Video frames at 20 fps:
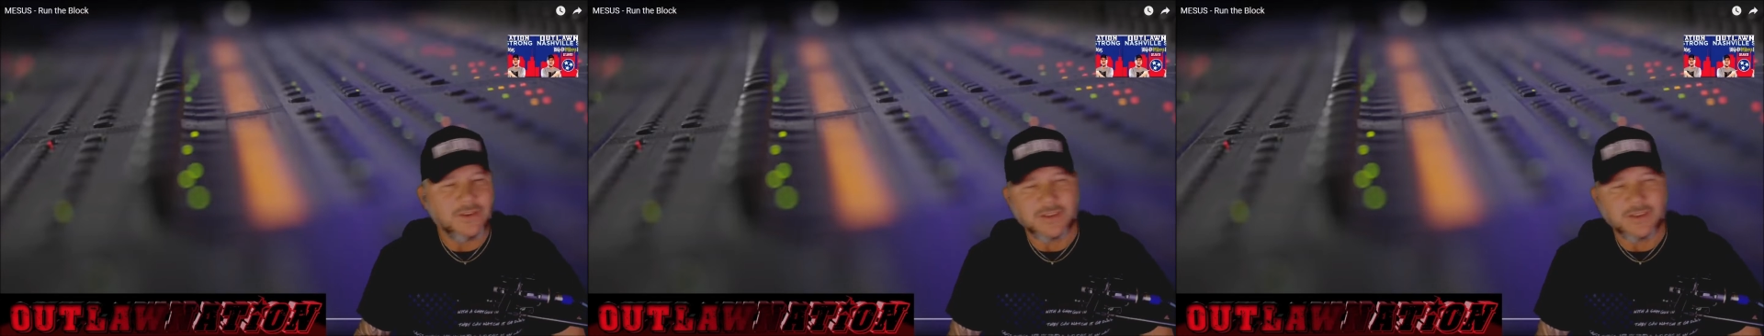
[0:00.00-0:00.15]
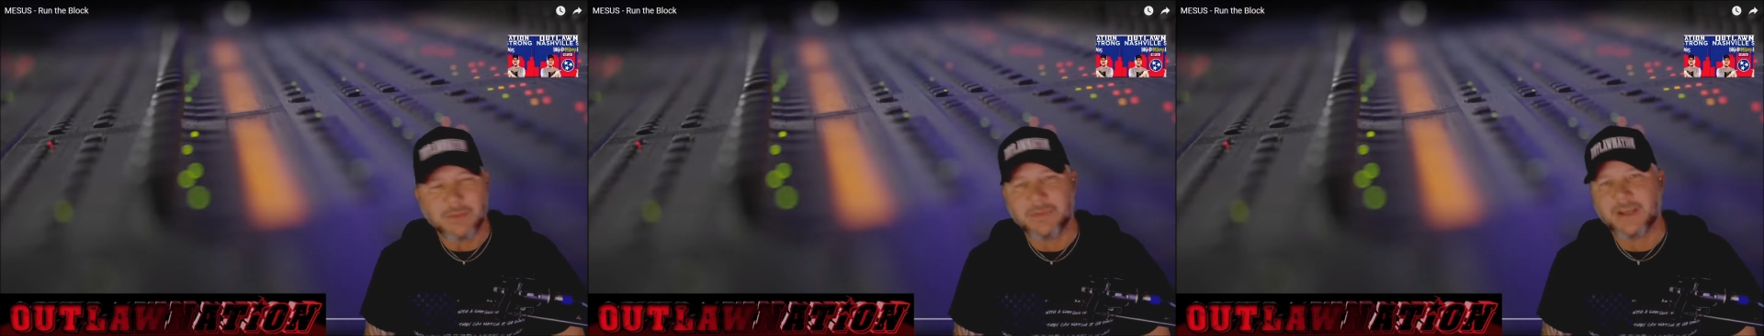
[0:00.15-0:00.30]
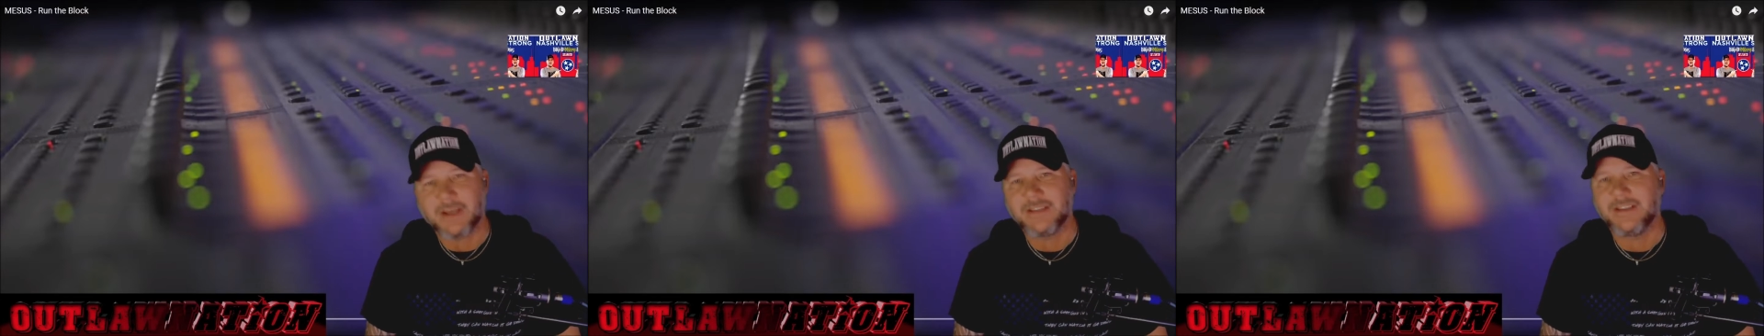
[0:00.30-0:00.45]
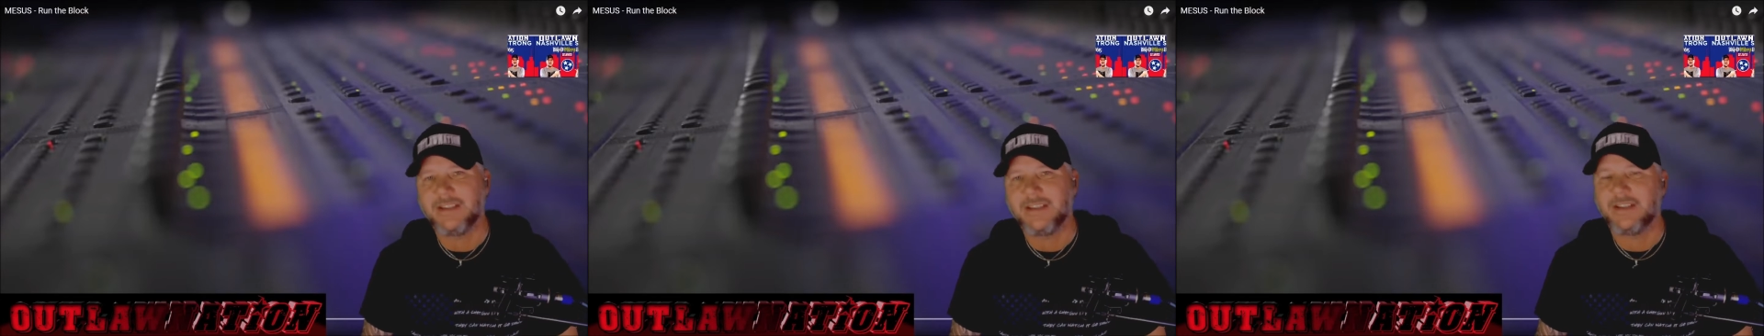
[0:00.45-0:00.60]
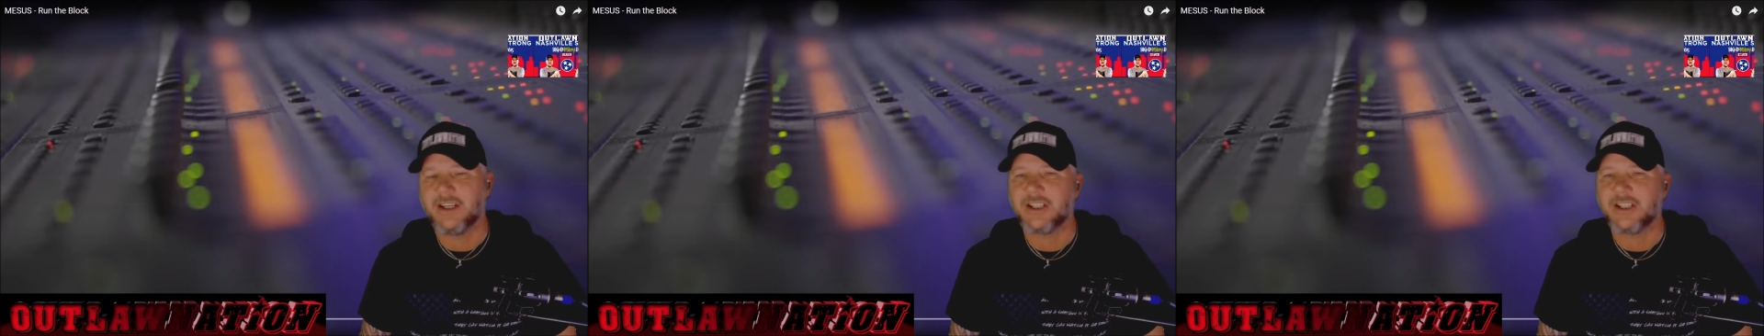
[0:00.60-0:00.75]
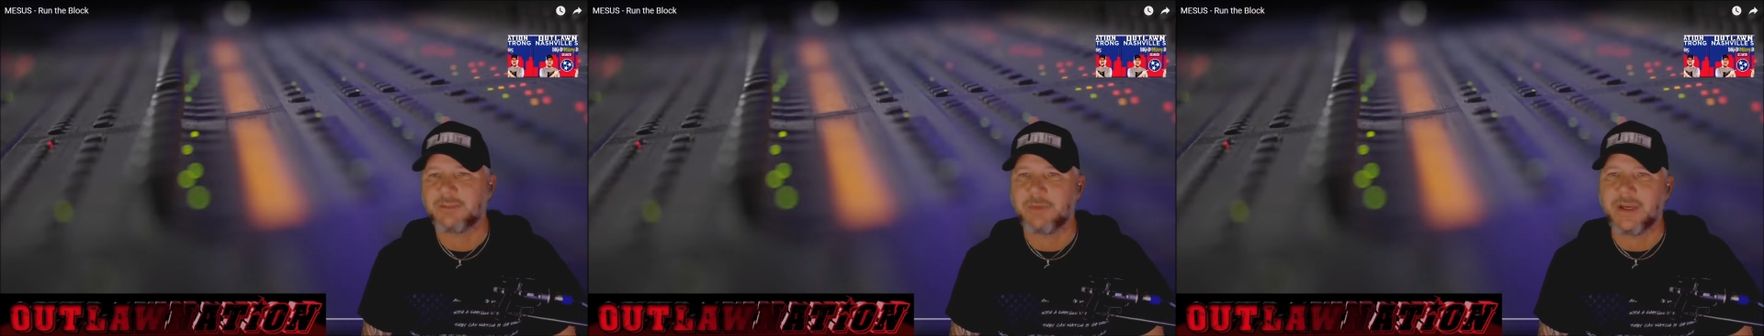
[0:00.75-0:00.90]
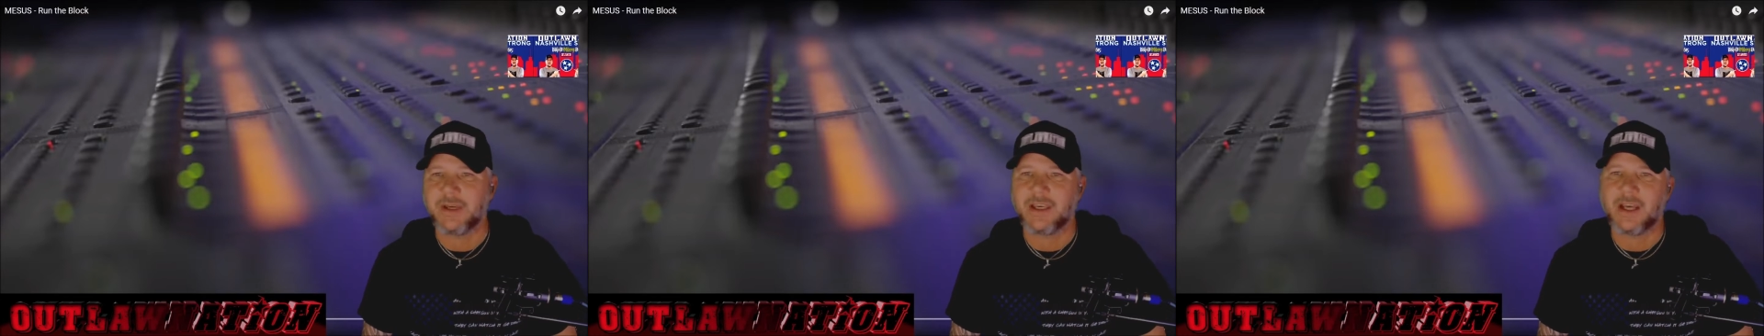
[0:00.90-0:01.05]
some things he does
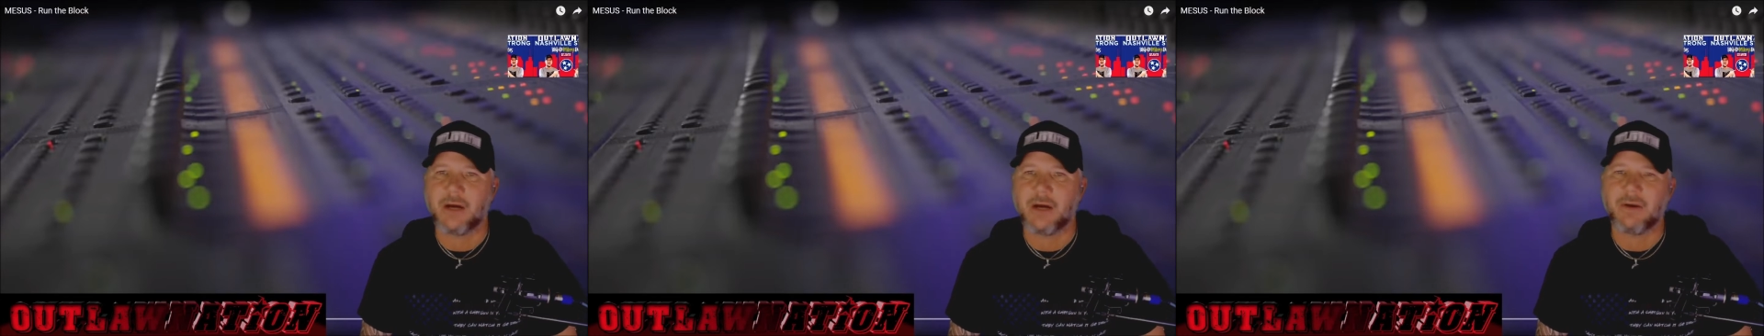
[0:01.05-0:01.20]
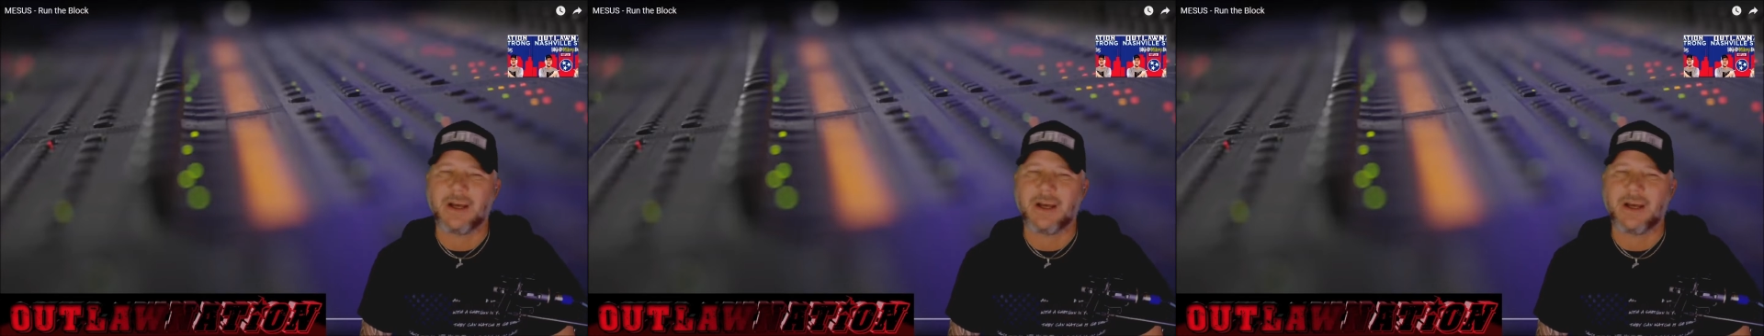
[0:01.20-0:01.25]
speak on,